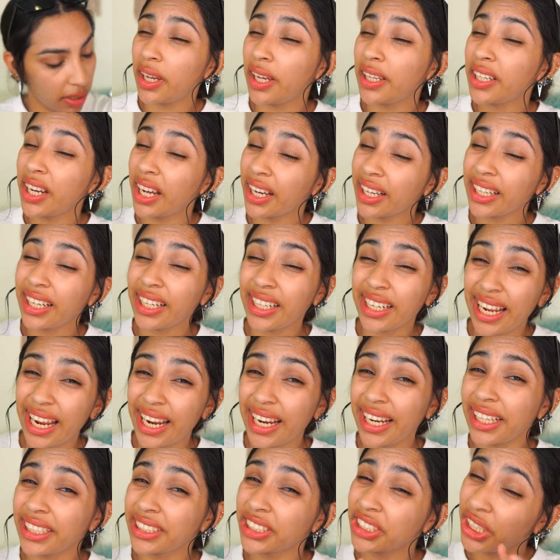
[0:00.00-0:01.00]
And not gonna
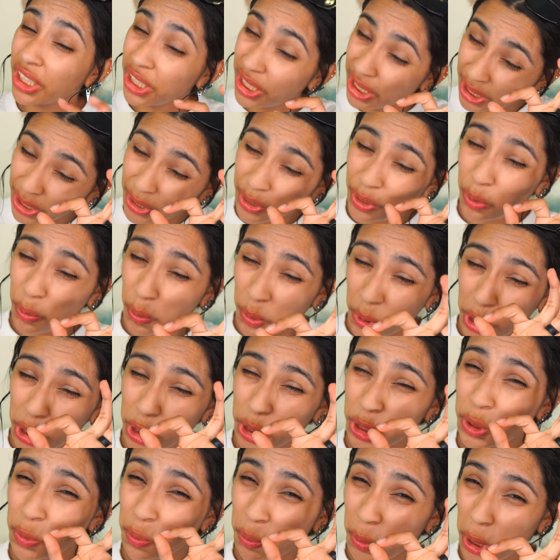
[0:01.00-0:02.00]
lie, it's a little
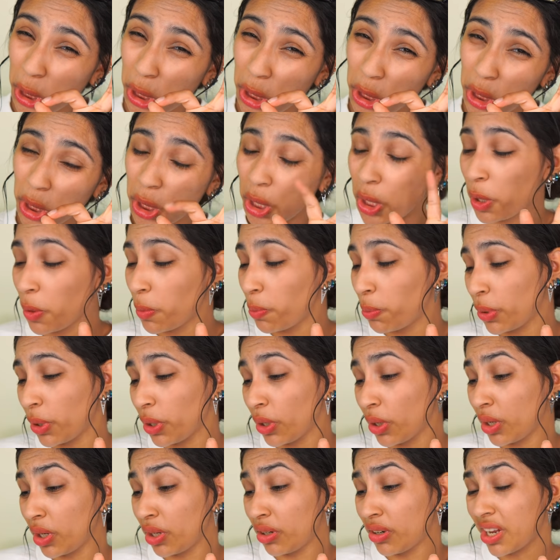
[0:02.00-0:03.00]
bit spendy,
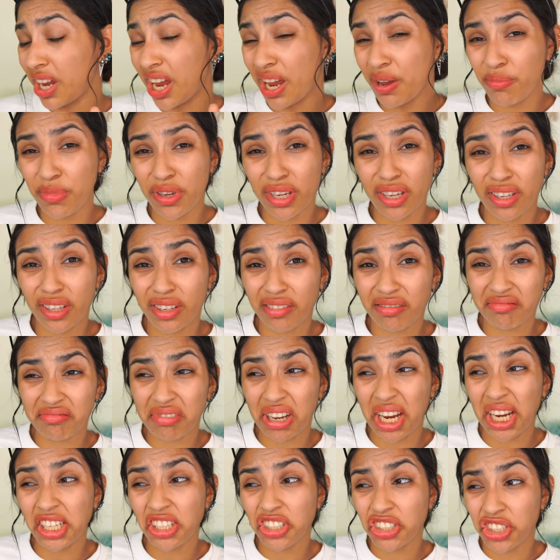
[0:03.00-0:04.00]
but I mean,
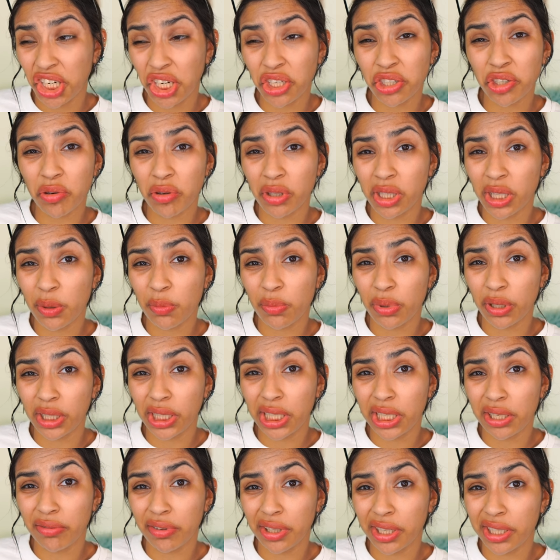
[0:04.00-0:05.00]
I genuinely
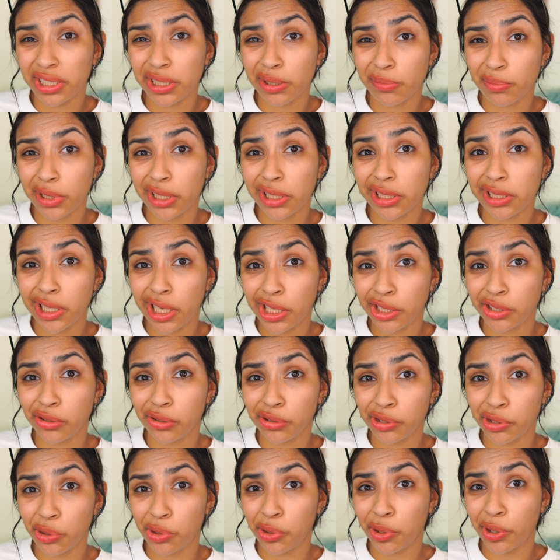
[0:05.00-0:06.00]
believe it is the best
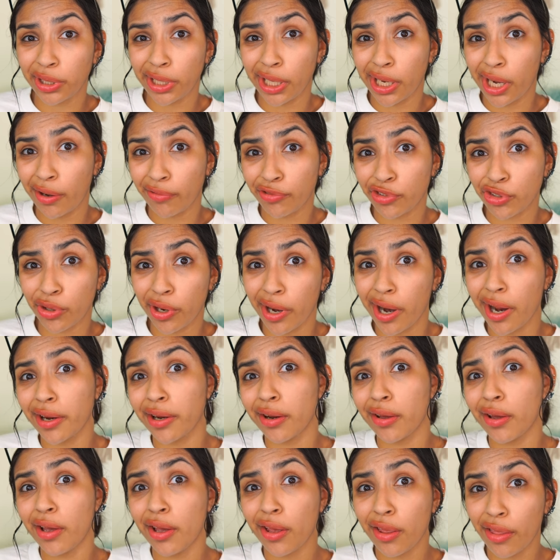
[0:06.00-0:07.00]
natural deodorant that I've
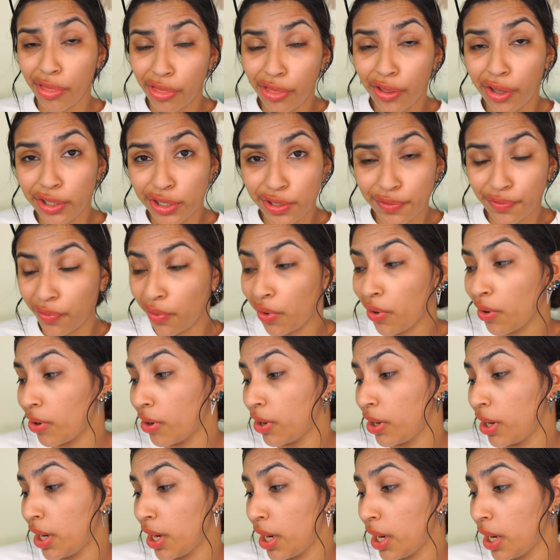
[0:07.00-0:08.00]
tried thus
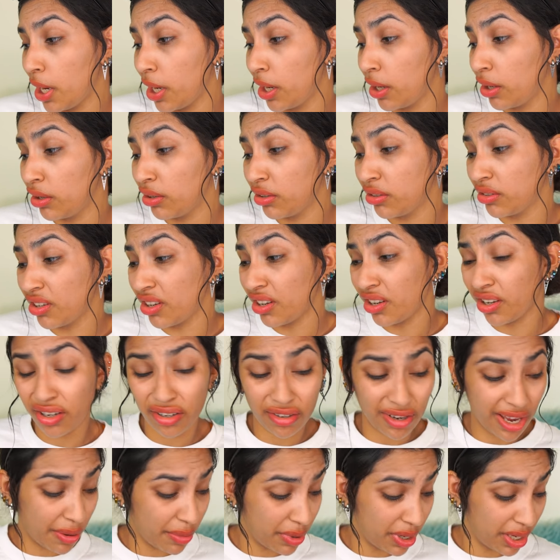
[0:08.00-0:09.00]
far. And
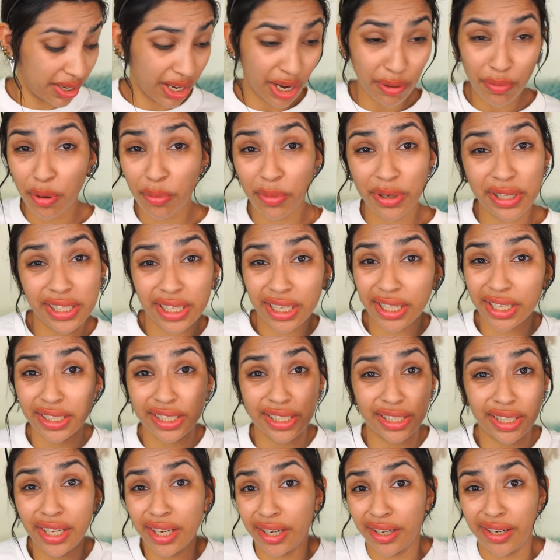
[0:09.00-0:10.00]
uh, I mean, I'm on my second
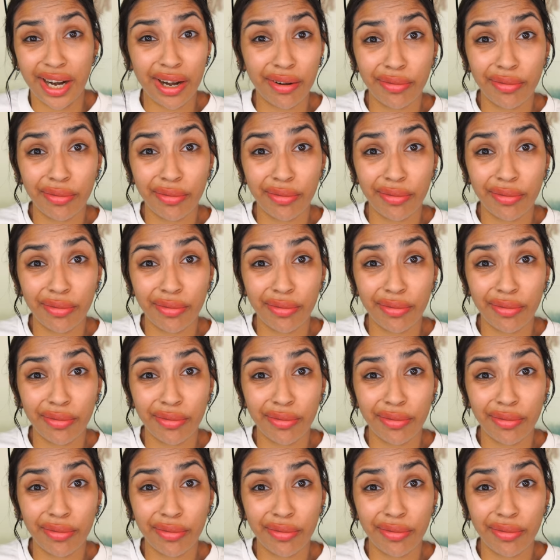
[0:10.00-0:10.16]
stick.